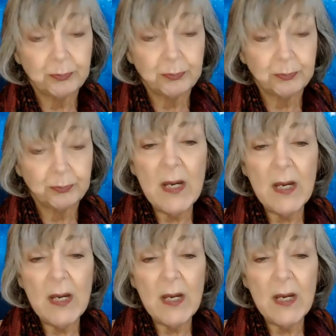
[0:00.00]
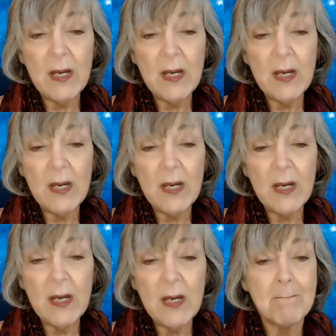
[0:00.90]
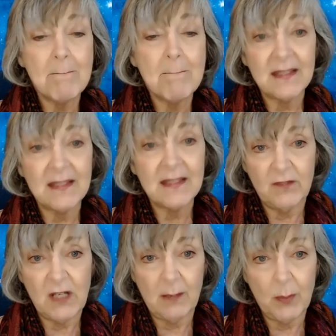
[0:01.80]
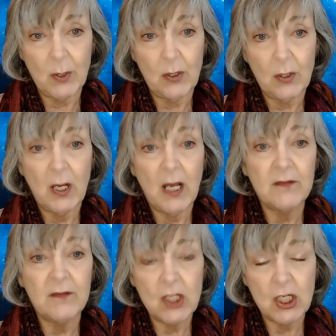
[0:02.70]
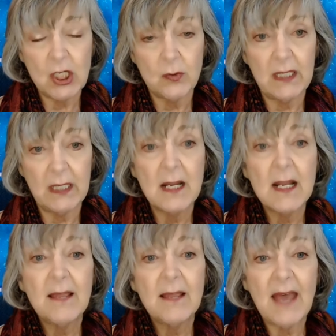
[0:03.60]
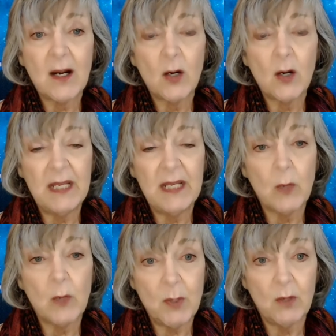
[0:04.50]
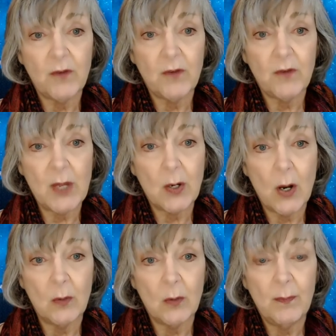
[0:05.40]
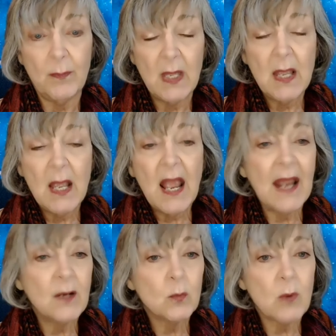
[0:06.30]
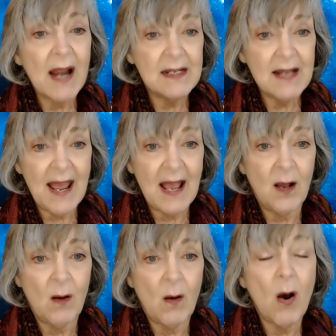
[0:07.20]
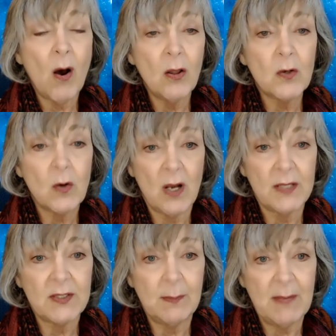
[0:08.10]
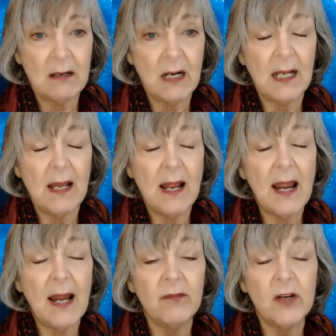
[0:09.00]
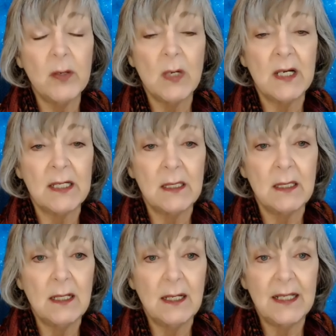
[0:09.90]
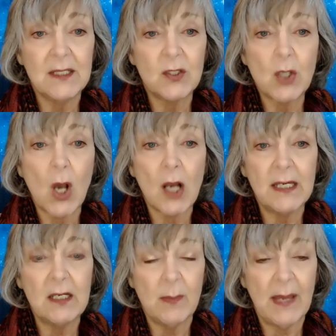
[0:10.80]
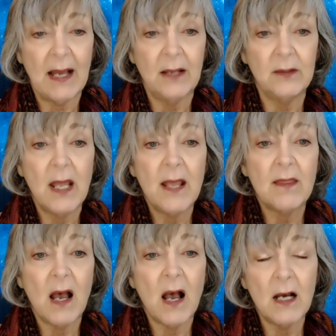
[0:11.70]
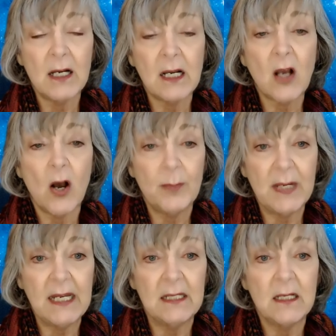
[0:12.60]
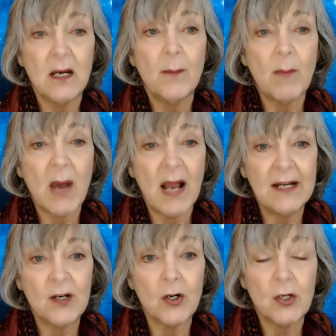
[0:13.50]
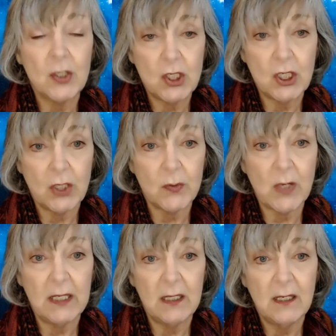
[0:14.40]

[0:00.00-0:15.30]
we know we have a massive number of children that are being removed from their home. And right now, all across America, everyone is talking about the unaccompanied minor children.